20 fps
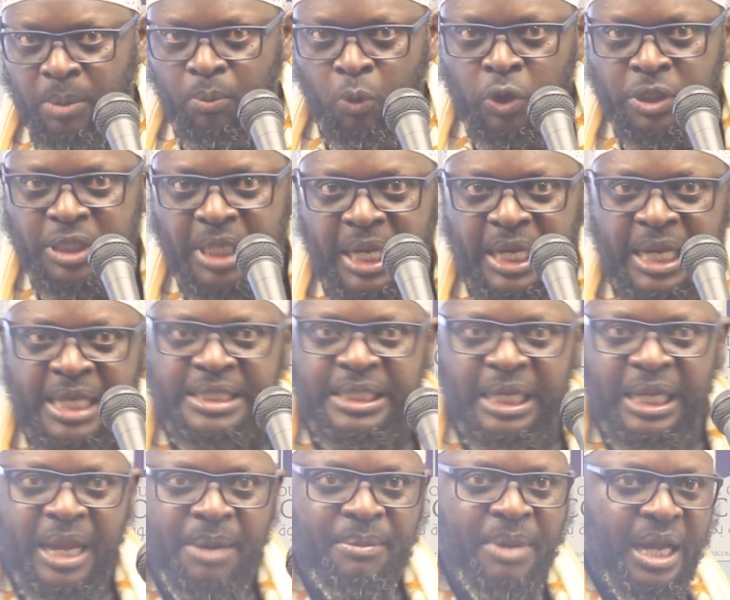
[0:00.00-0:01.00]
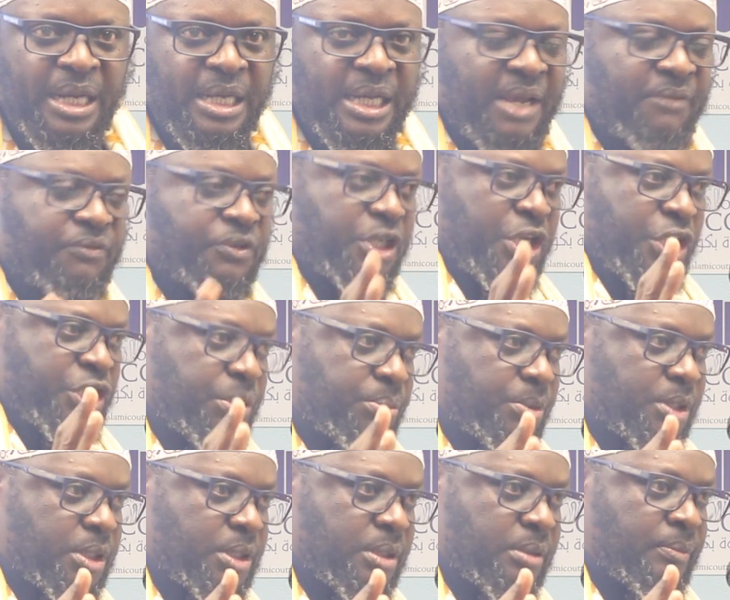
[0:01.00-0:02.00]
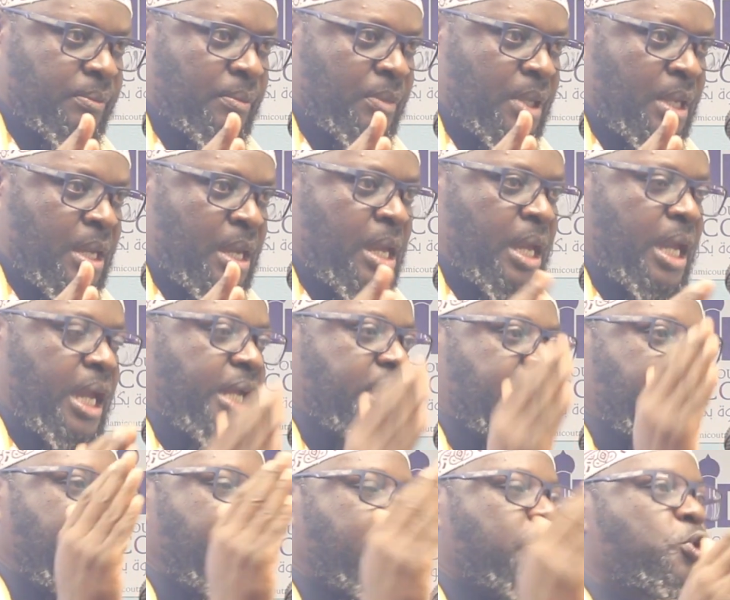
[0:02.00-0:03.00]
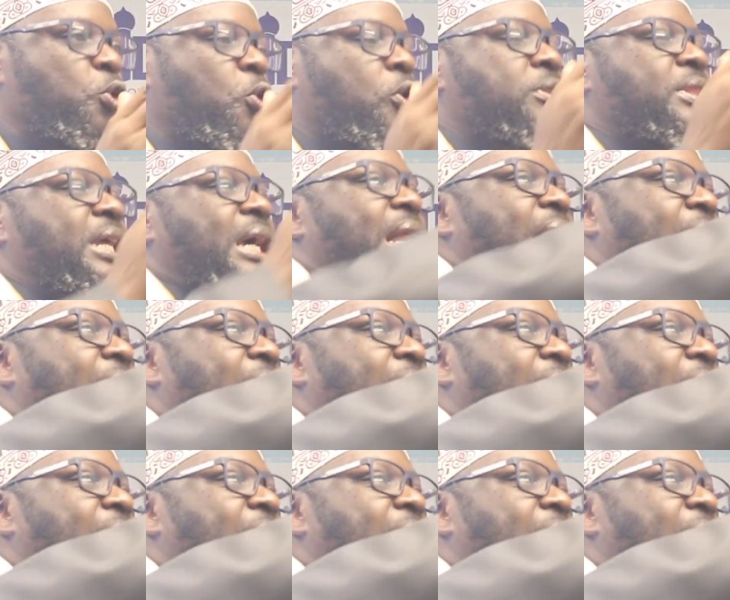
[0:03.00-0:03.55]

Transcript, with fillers: Musa alayhi salam had left Egypt, and he took the